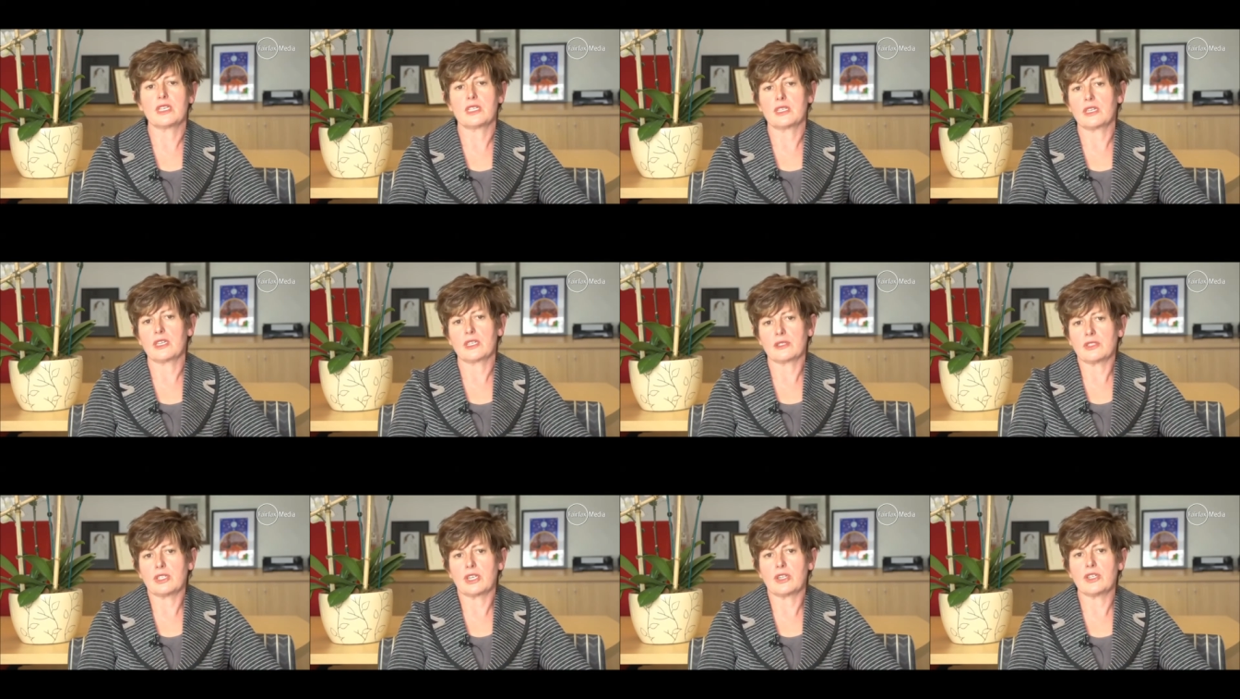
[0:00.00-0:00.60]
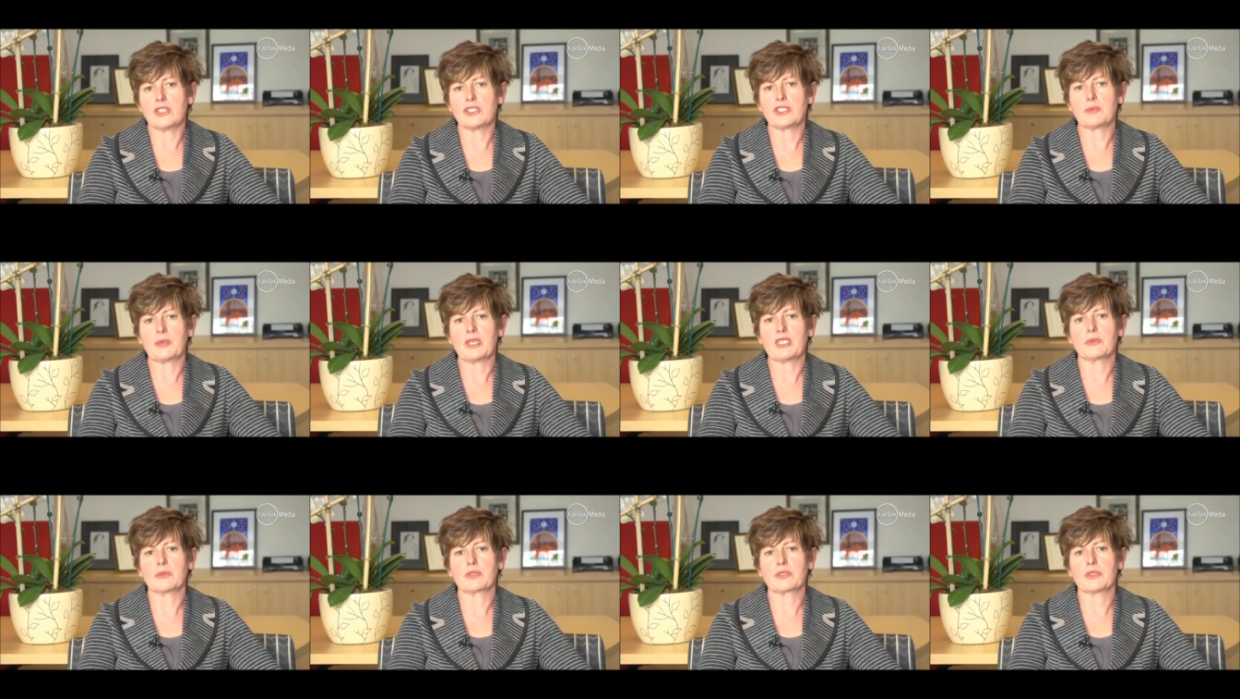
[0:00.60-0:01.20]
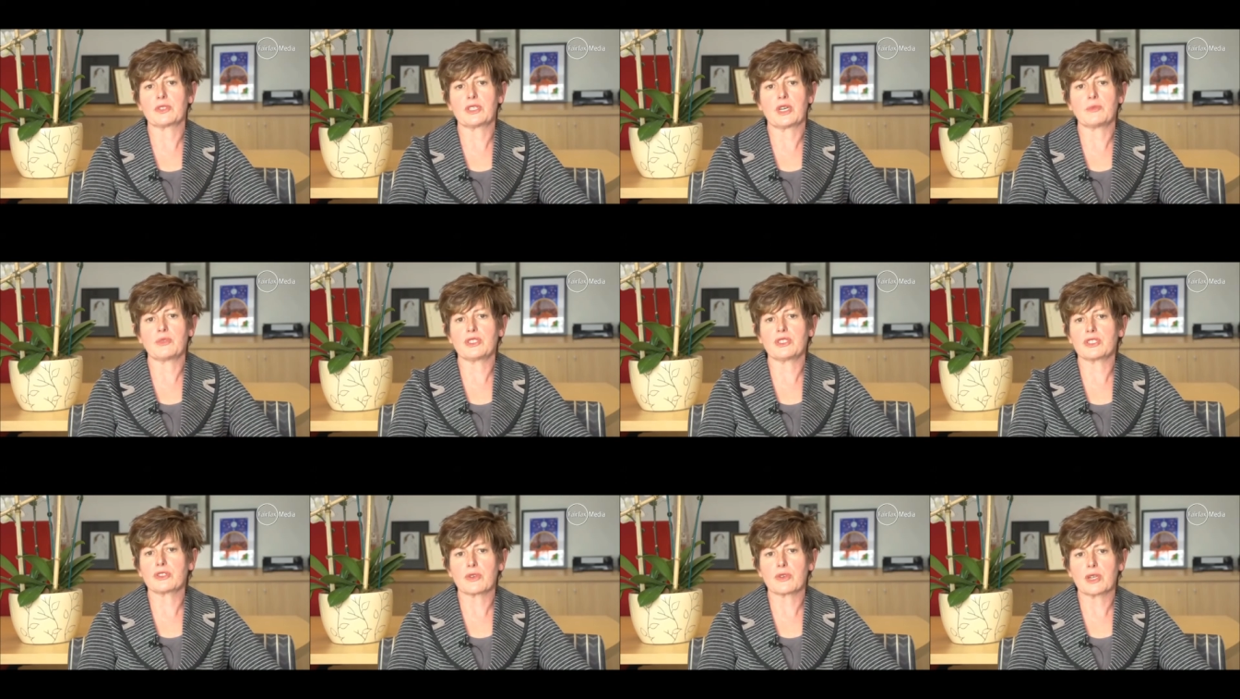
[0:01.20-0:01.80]
uh, you know, her speech was good. I
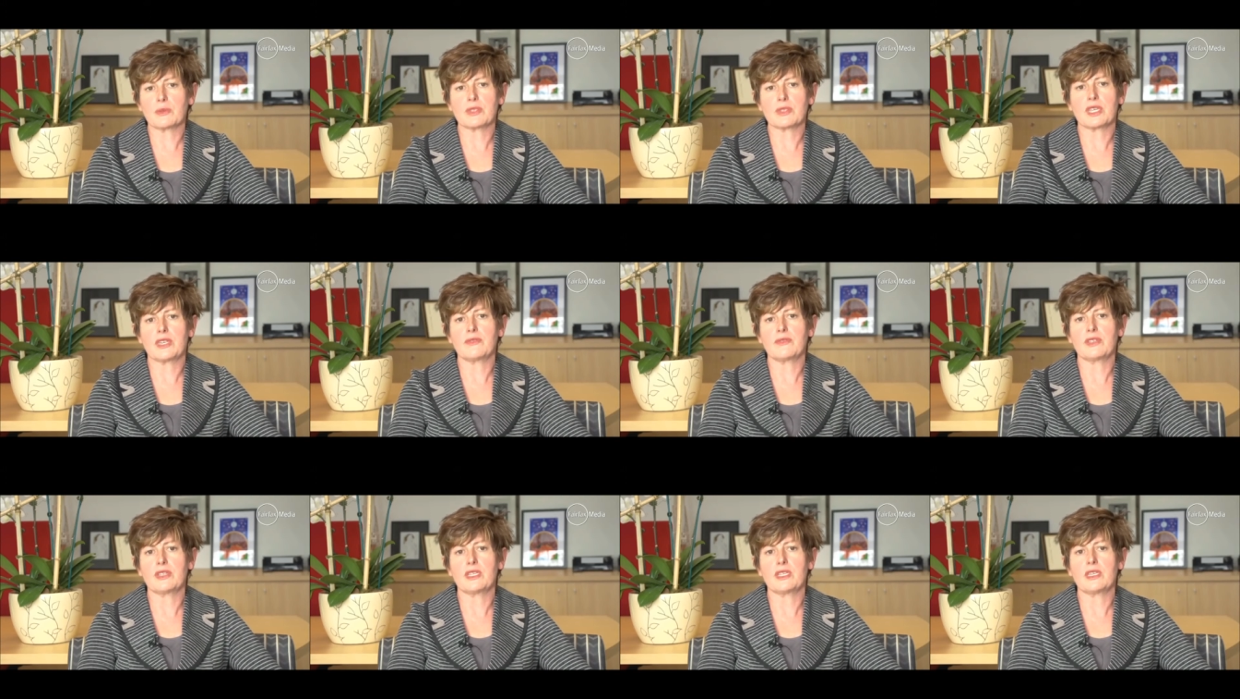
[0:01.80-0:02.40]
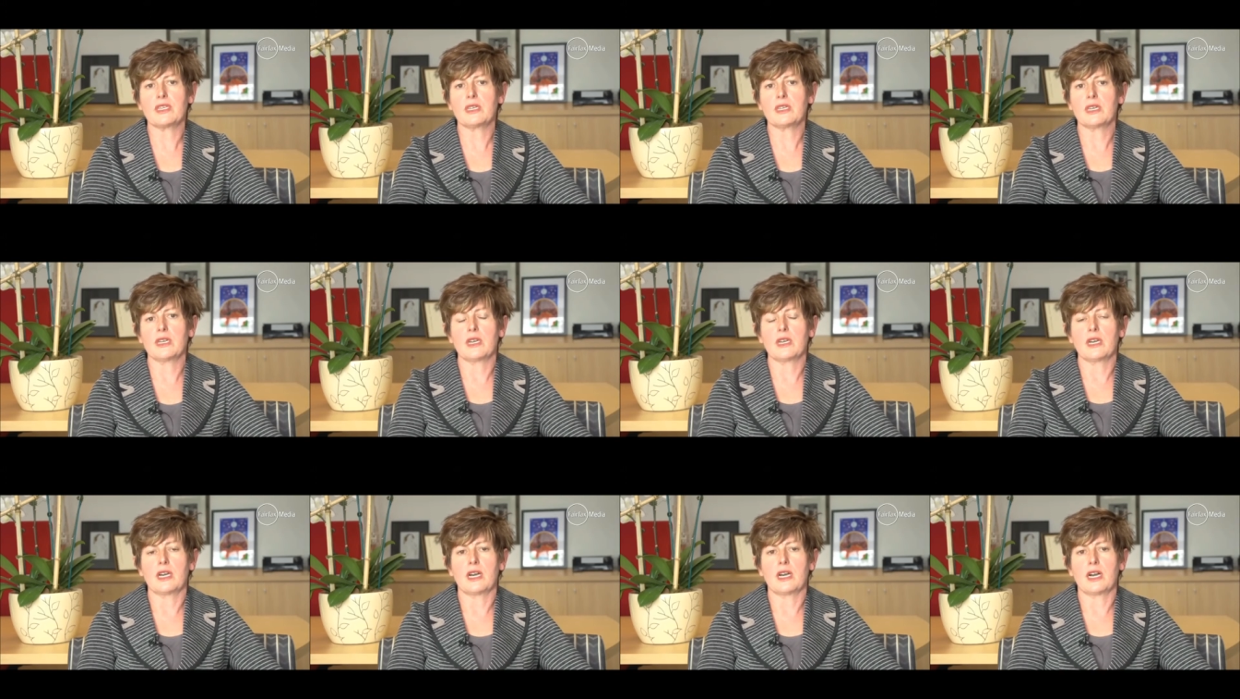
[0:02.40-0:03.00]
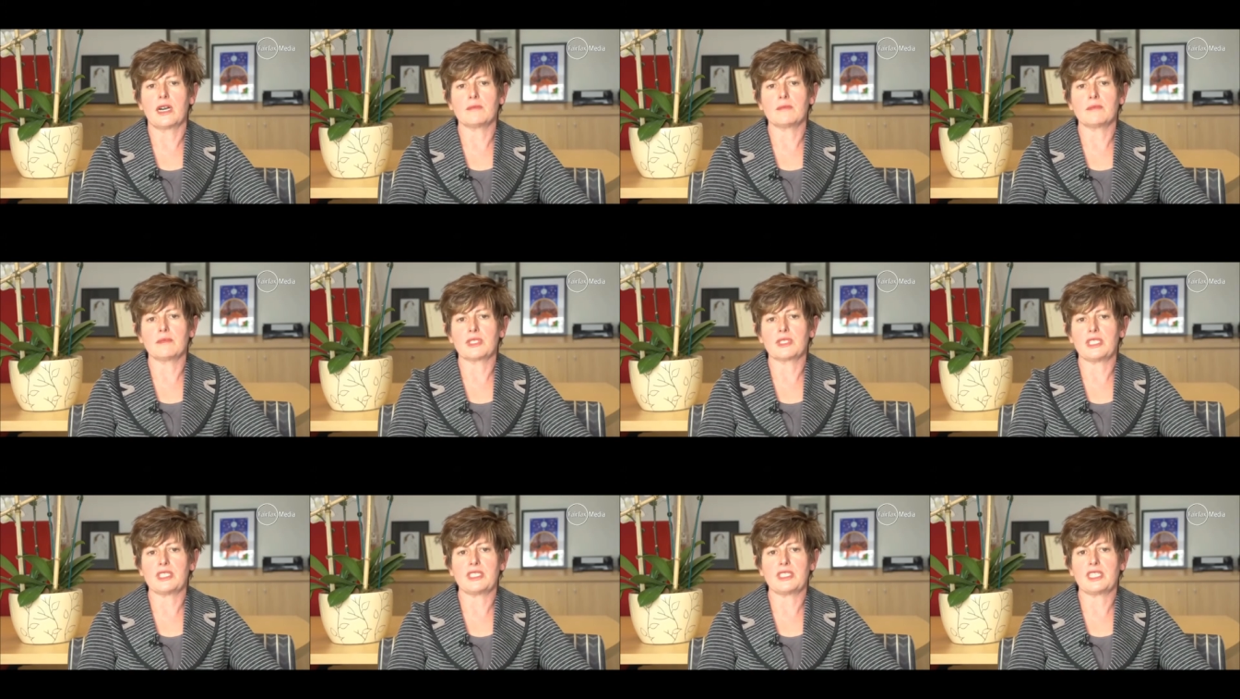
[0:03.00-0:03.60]
wouldn't agree with everything um,
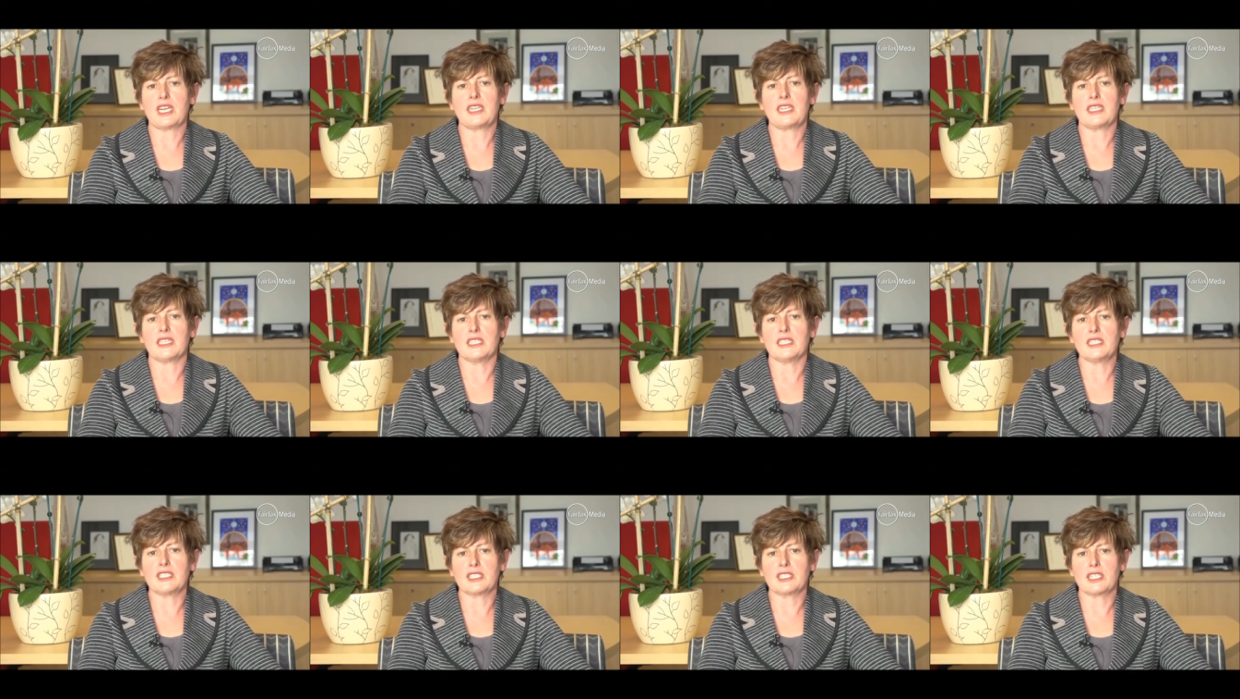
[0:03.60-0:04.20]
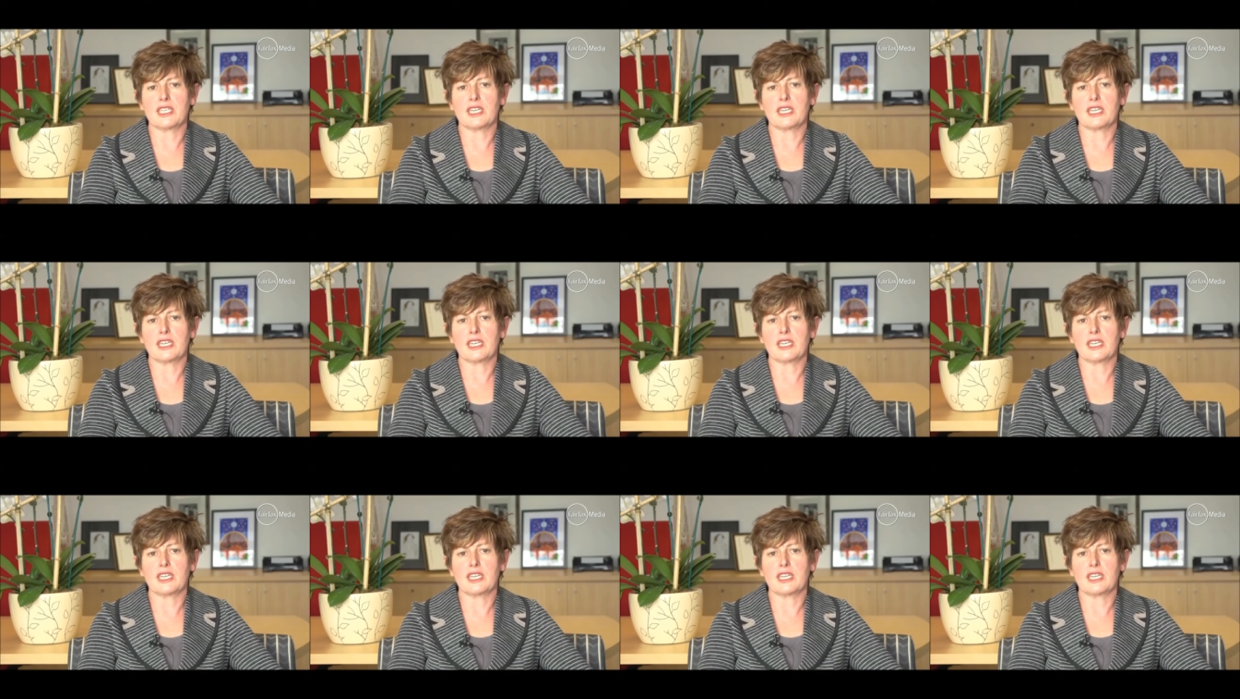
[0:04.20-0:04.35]
she said in it.